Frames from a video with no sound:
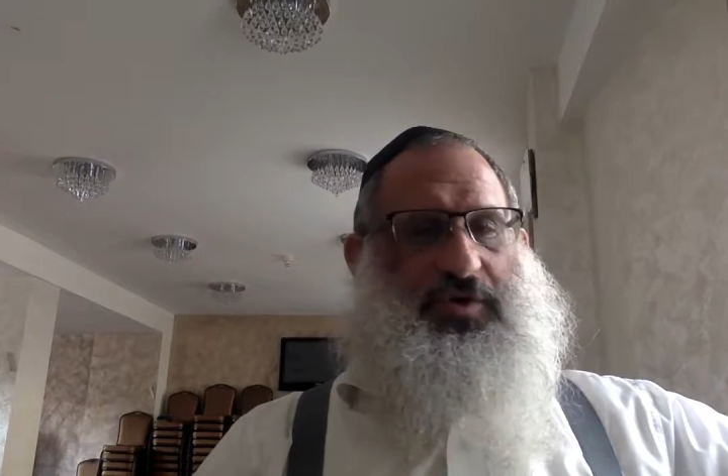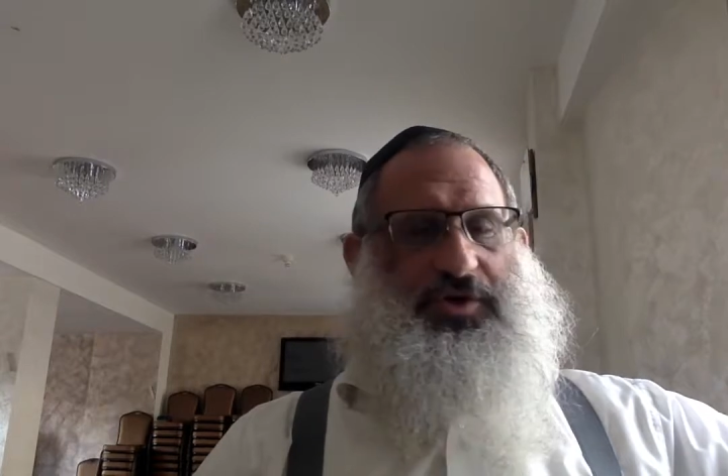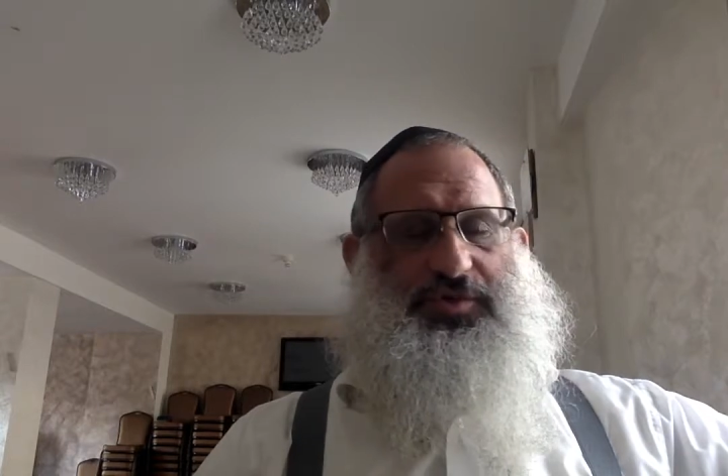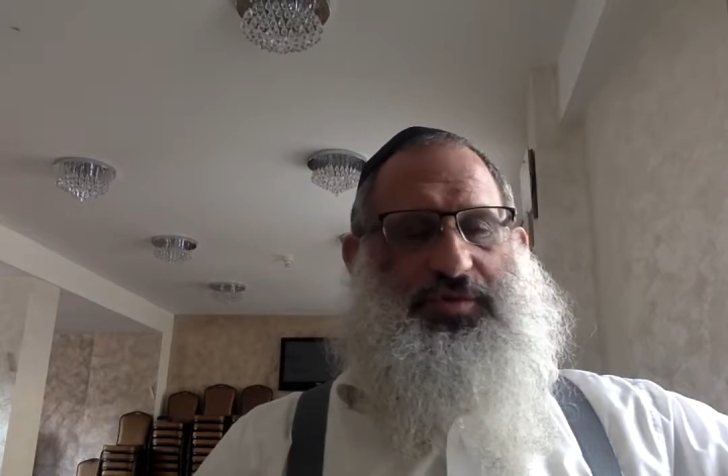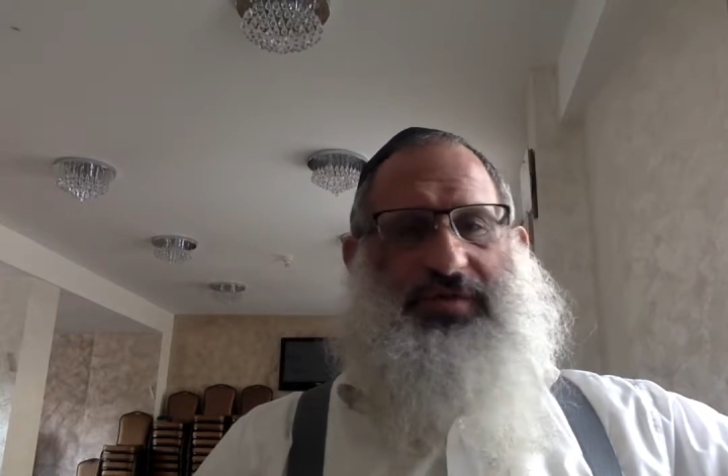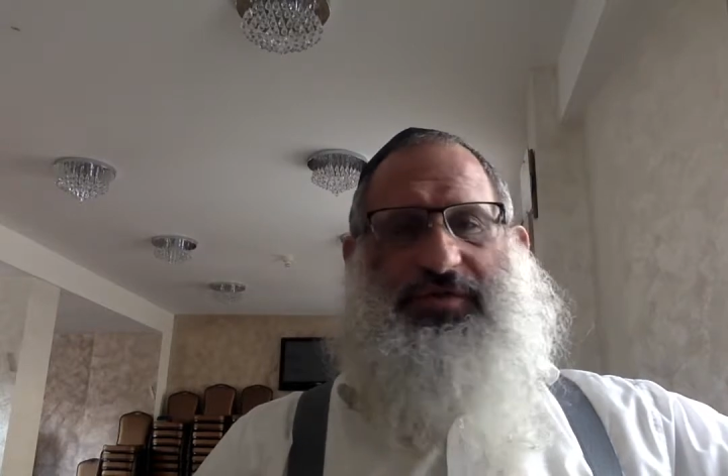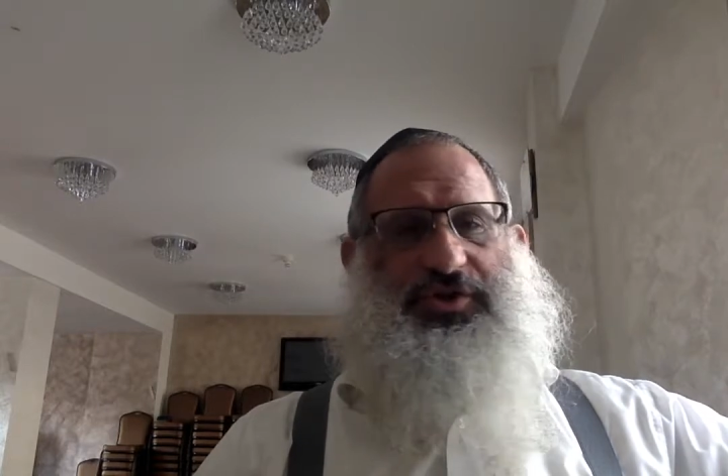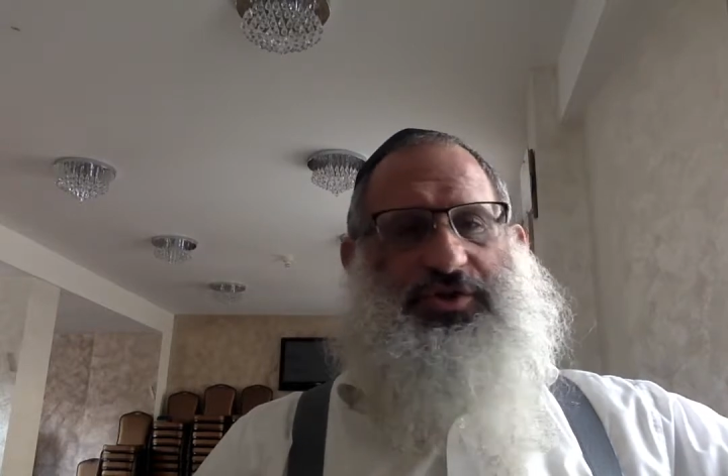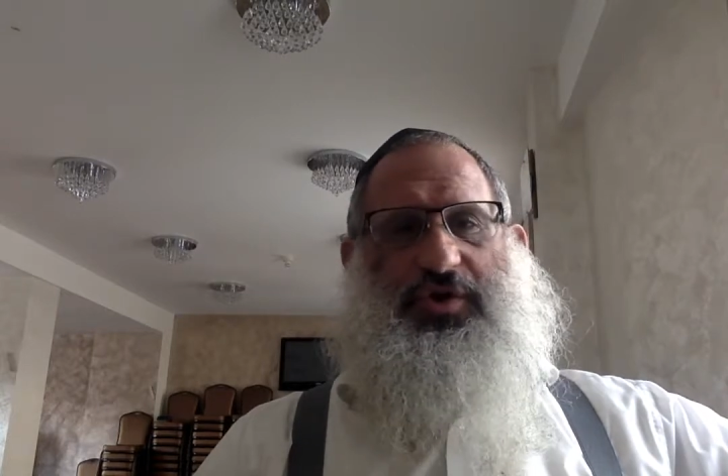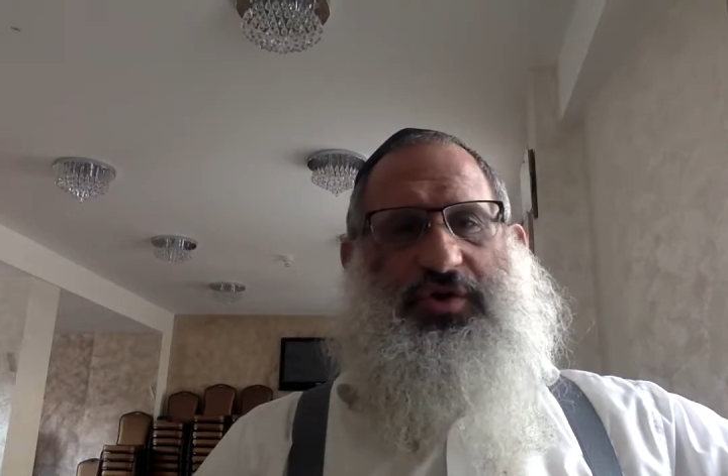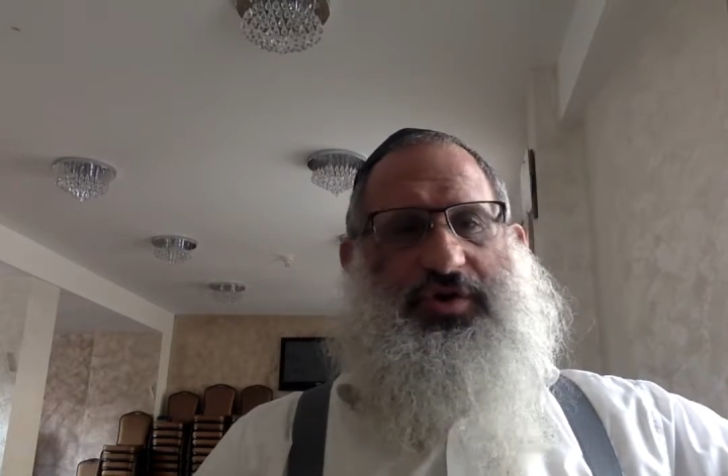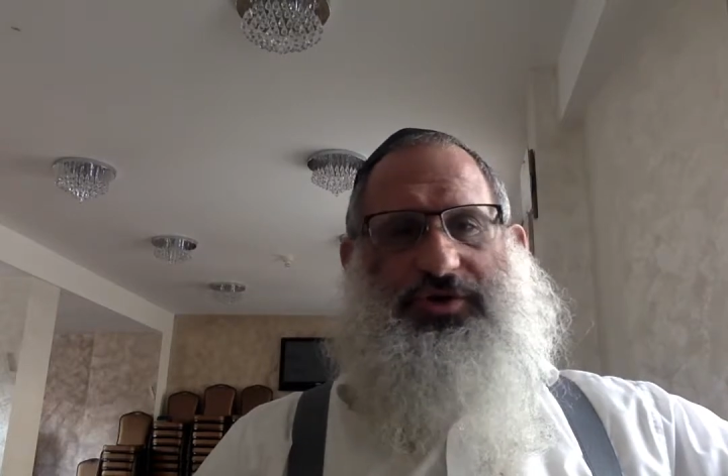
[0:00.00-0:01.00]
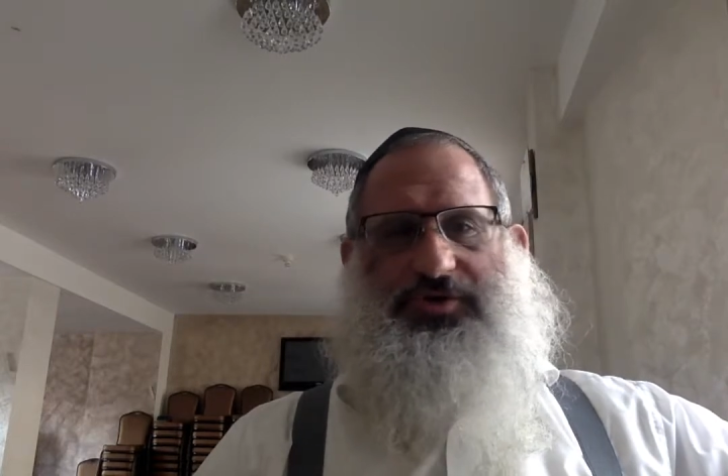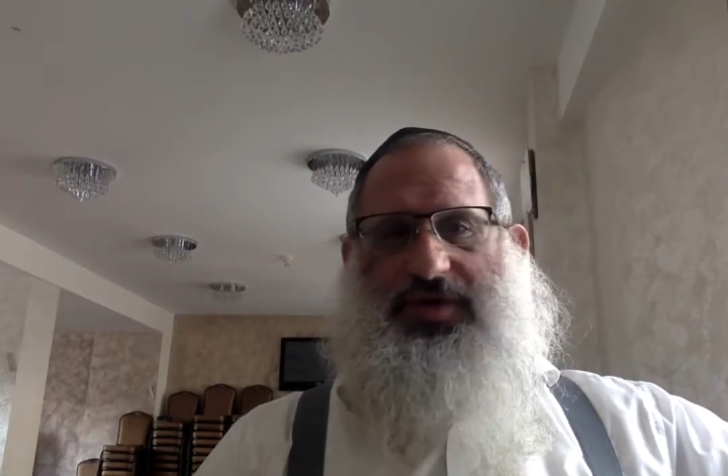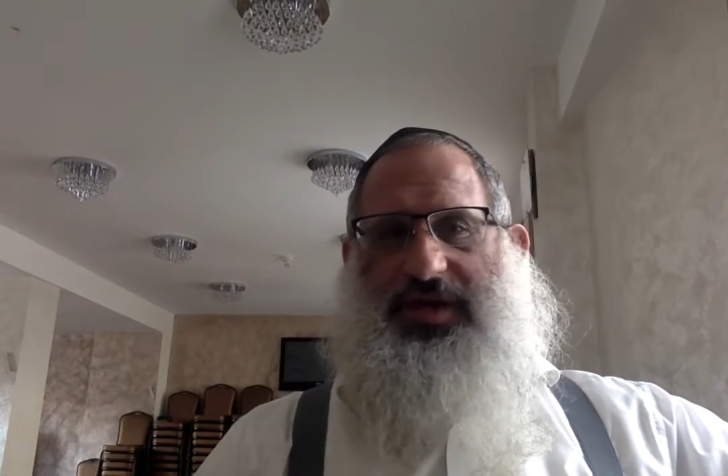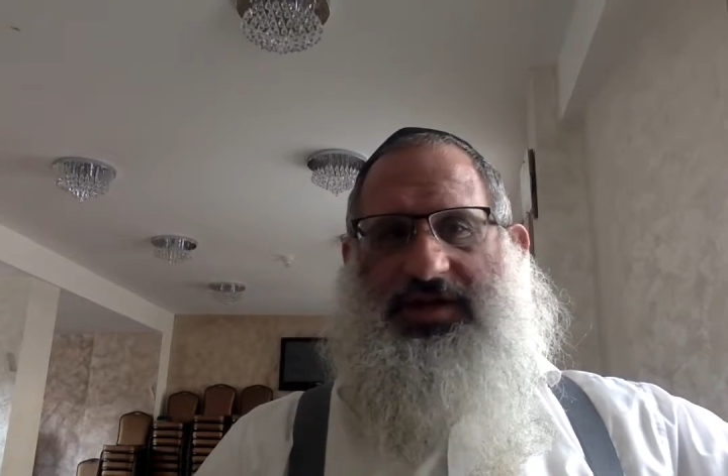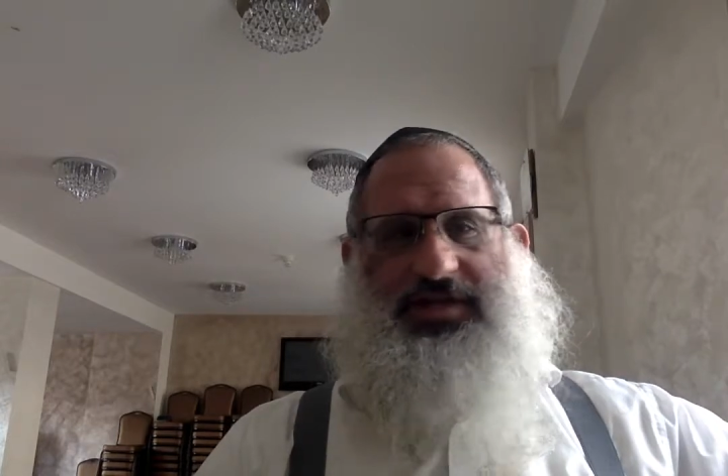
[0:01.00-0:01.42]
course, whenever the Torah is read,